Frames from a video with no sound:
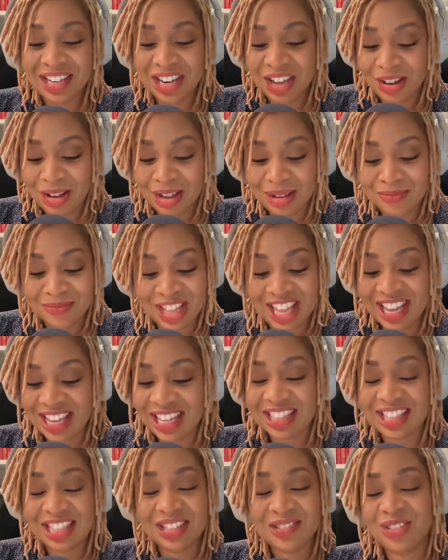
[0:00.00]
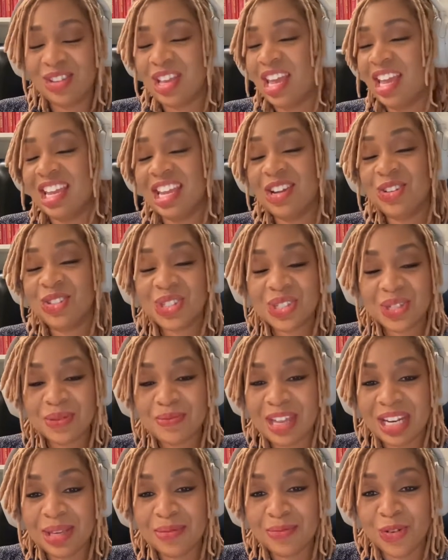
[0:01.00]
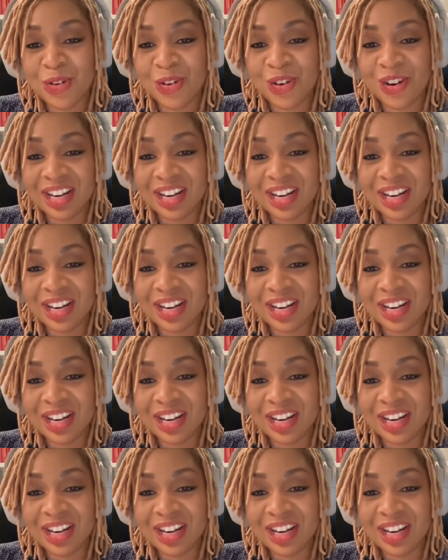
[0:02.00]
know, I'm like, here's to many more.